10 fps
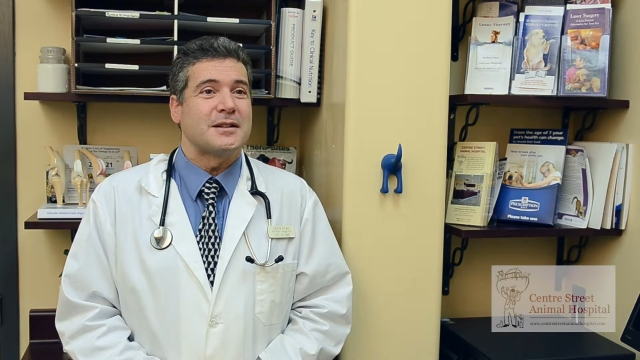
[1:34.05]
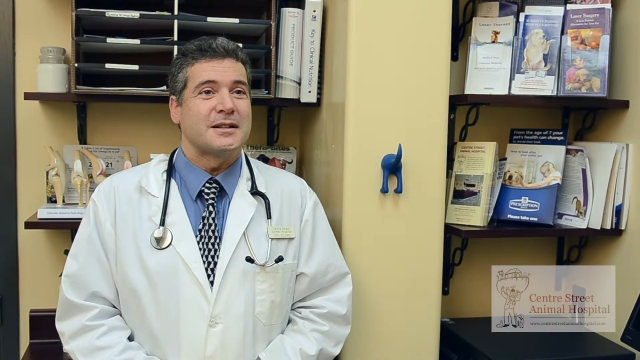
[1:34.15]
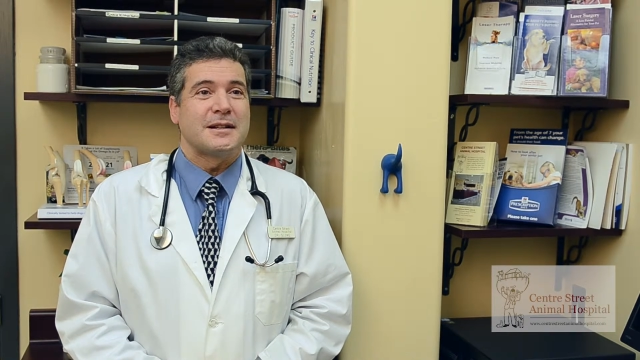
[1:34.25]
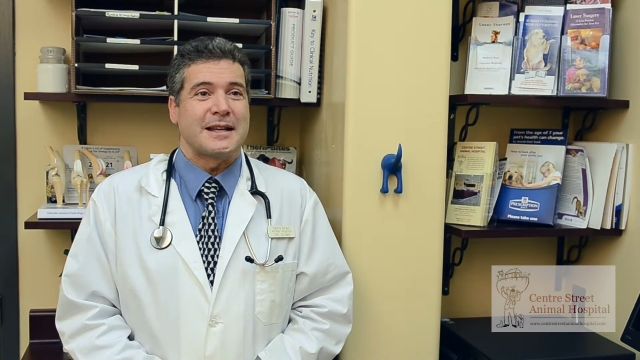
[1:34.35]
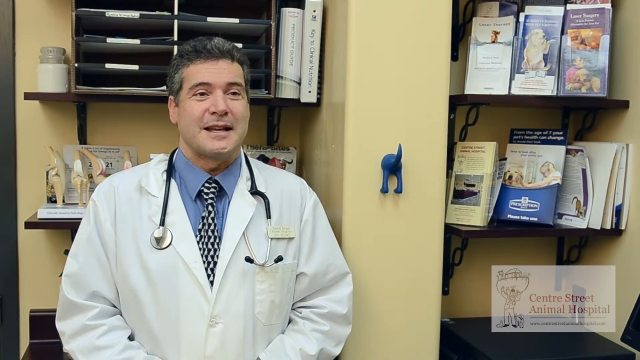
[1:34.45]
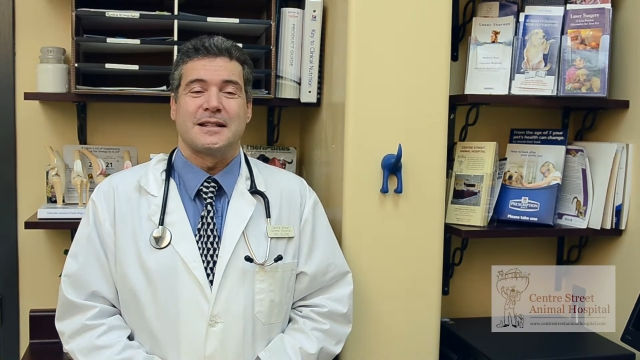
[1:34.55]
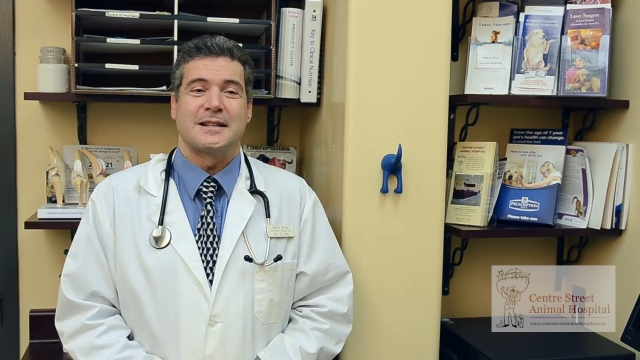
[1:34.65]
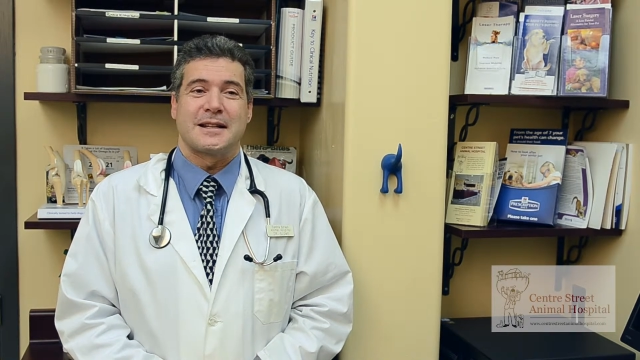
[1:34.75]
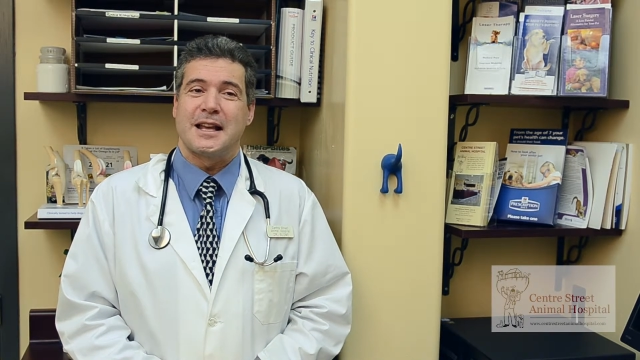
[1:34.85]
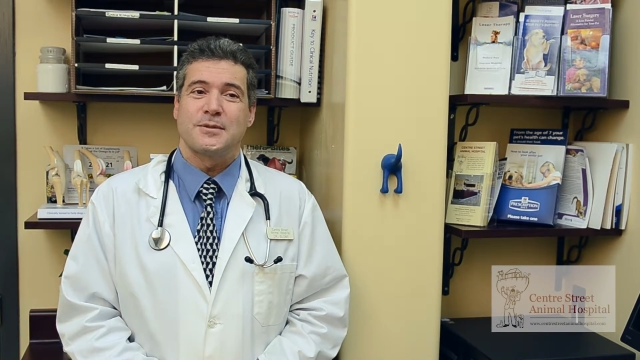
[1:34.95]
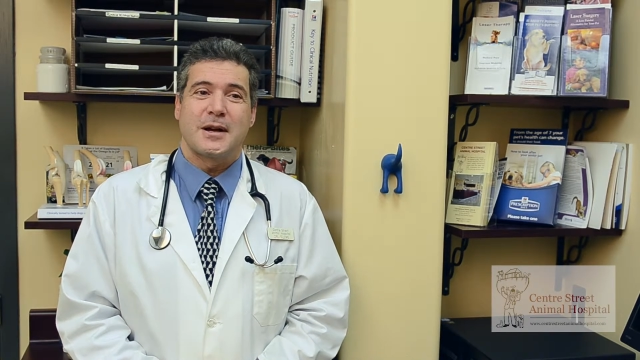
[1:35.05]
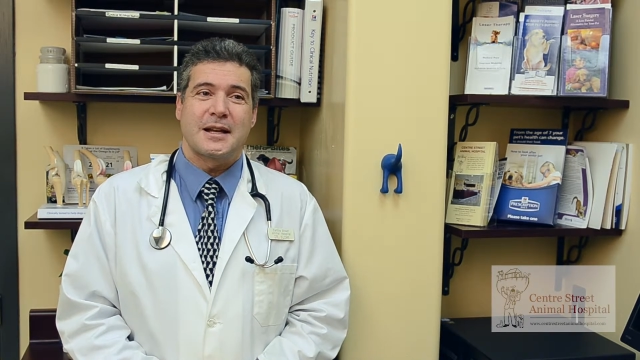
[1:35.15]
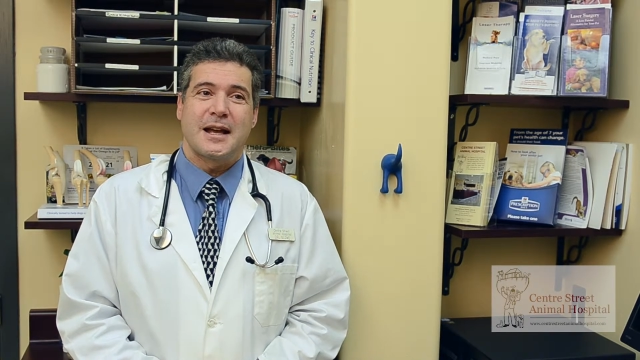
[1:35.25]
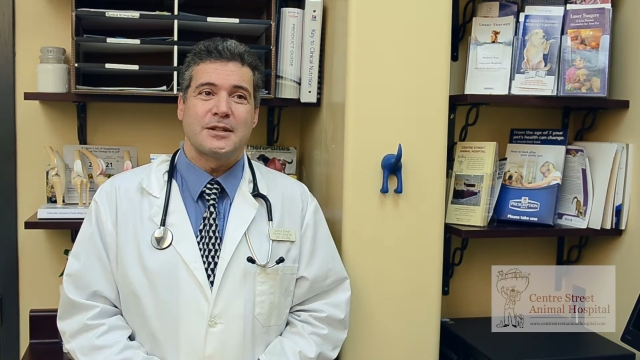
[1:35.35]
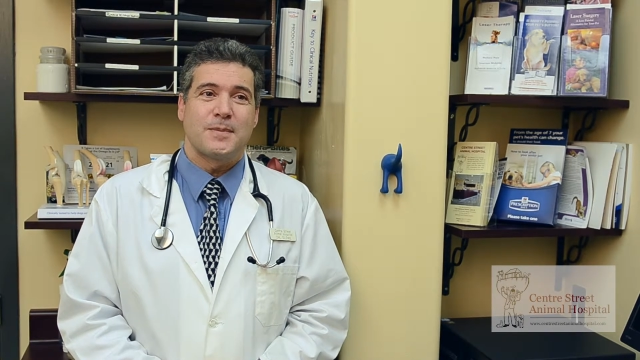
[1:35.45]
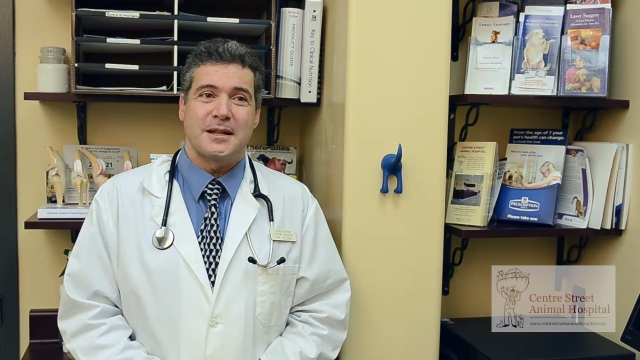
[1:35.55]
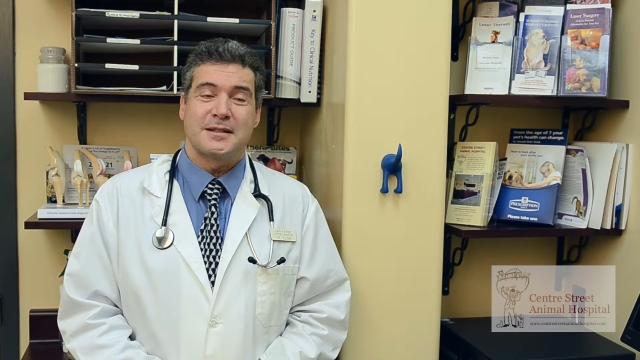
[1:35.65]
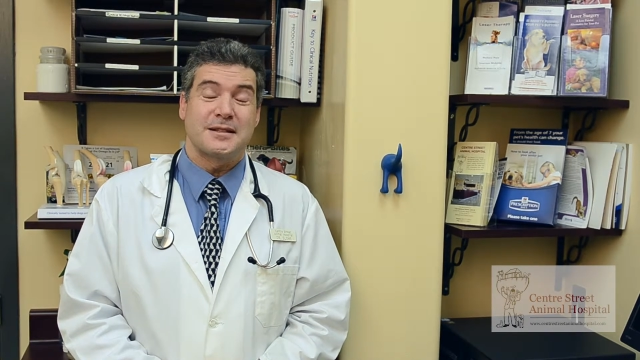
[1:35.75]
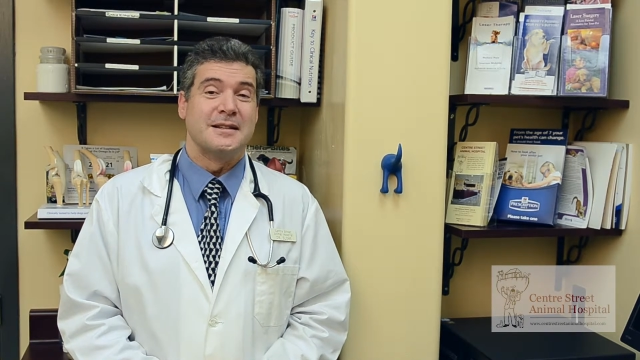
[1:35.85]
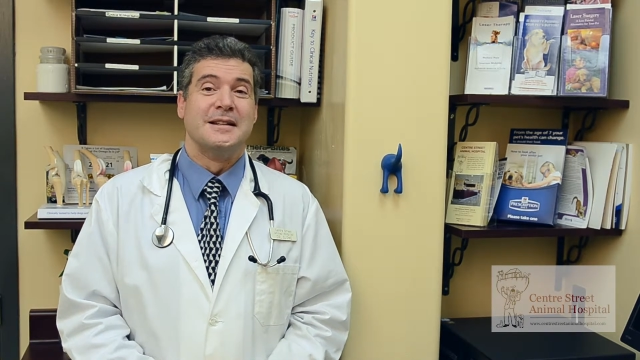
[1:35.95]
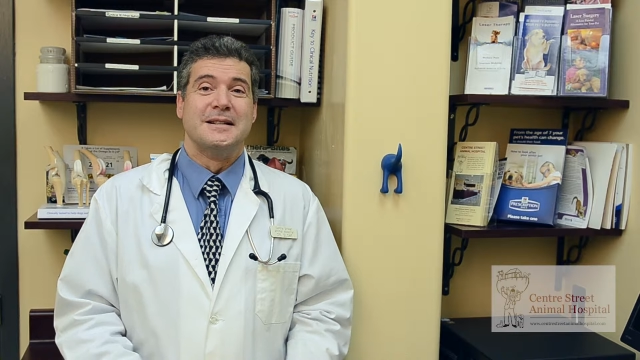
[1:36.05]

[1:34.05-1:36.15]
And again, it's a case-by-case basis.